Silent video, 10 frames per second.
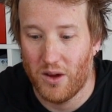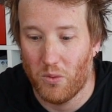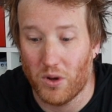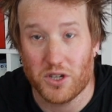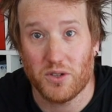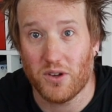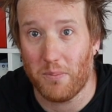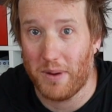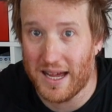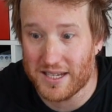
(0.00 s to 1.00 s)
Once you've
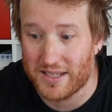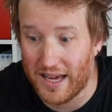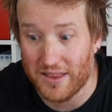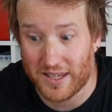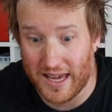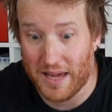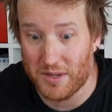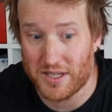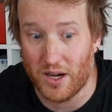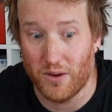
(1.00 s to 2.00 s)
got past that, the game
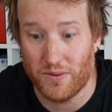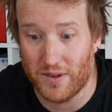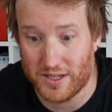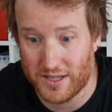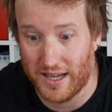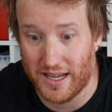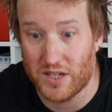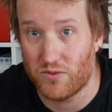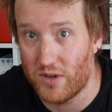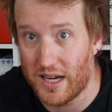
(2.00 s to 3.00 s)
itself, as I say,
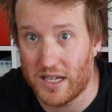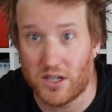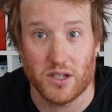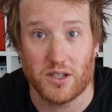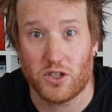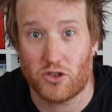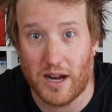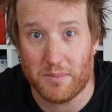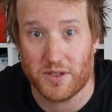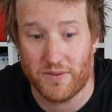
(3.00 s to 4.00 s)
is really good. The
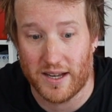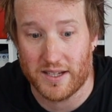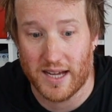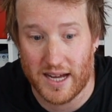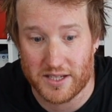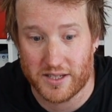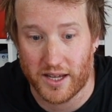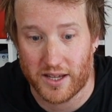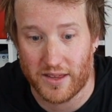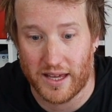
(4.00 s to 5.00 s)
traps are
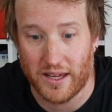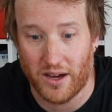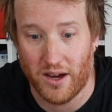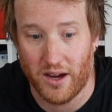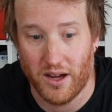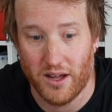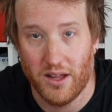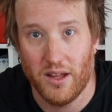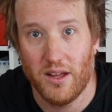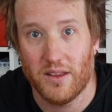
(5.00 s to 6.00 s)
fantastic. They
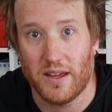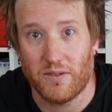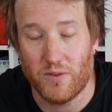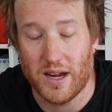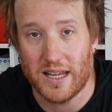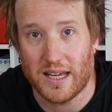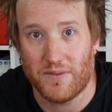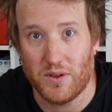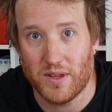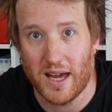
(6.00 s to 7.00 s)
really give
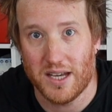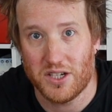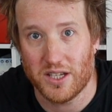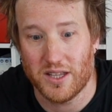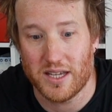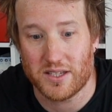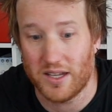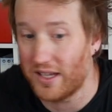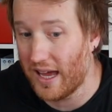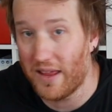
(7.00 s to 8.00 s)
you the edge in this.
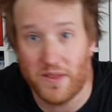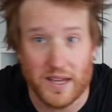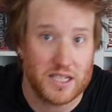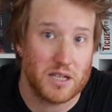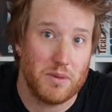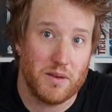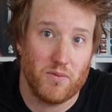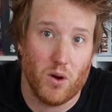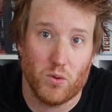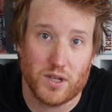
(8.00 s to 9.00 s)
And again, these can be
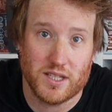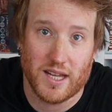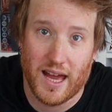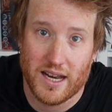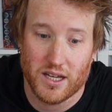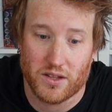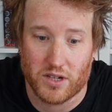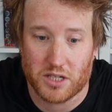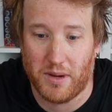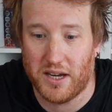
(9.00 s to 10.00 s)
rolled into any other
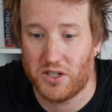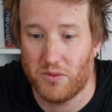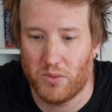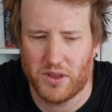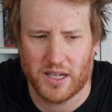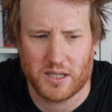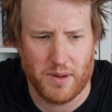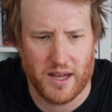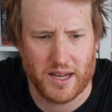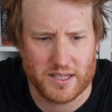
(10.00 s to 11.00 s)
expansion, with the
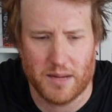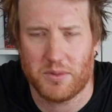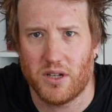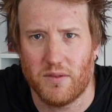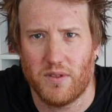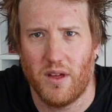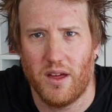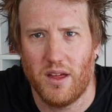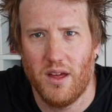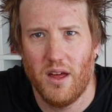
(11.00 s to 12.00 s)
exception of the
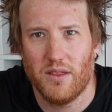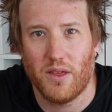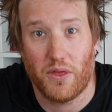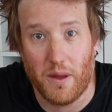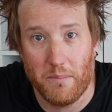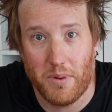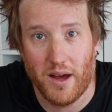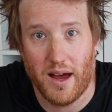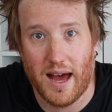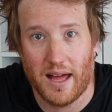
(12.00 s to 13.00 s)

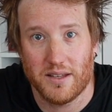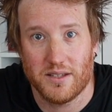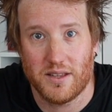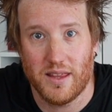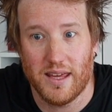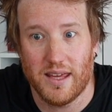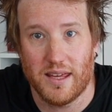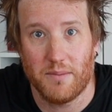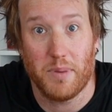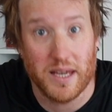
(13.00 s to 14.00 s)
thumper and
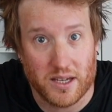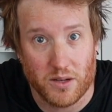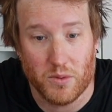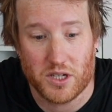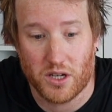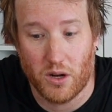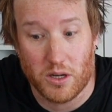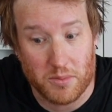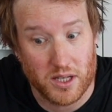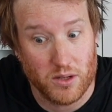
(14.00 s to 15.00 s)
the beacon, which can only
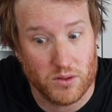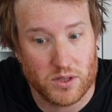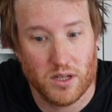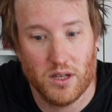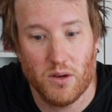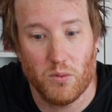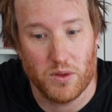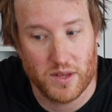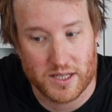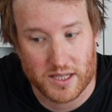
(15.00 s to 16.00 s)
be used with
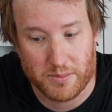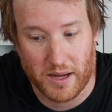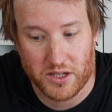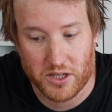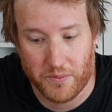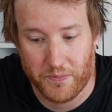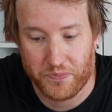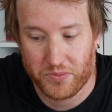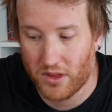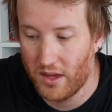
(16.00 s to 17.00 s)
this expansion.
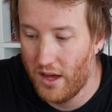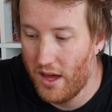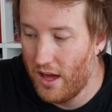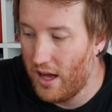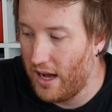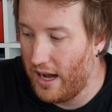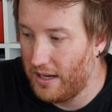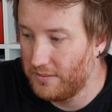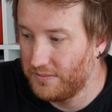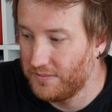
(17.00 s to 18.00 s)

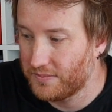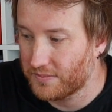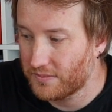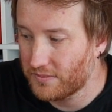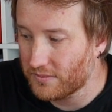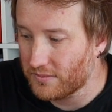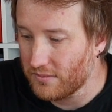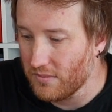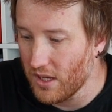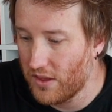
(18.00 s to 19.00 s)

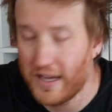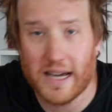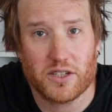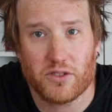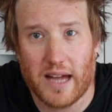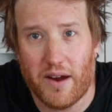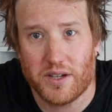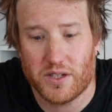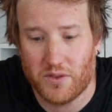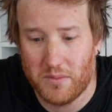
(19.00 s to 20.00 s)
The extra
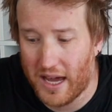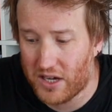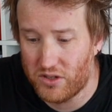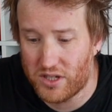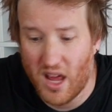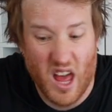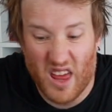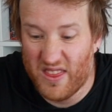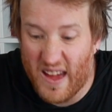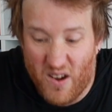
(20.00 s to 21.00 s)
characters from the extras,
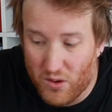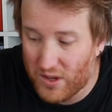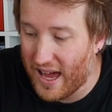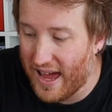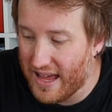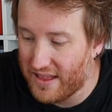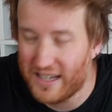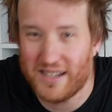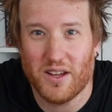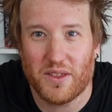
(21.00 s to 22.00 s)
they're okay.
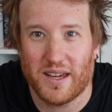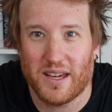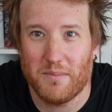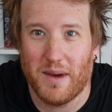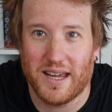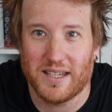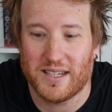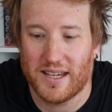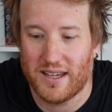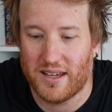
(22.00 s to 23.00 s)
They're nothing
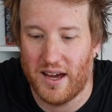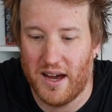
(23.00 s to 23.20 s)
amazing.